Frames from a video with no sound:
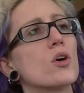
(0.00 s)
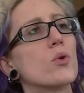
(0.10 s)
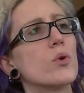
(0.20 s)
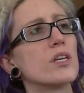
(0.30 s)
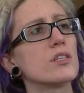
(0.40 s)

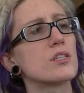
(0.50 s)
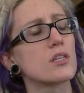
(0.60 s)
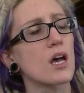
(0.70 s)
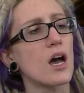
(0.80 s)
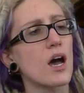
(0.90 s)

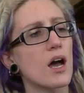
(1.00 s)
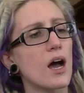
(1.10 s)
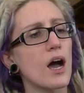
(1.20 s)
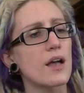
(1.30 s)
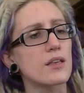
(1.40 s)
which
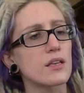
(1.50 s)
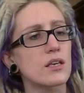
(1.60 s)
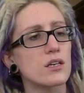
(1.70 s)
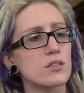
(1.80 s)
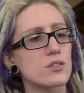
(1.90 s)
I
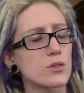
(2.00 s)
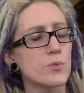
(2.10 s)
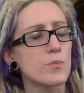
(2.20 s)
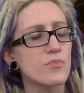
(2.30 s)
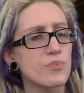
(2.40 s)

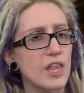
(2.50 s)
assume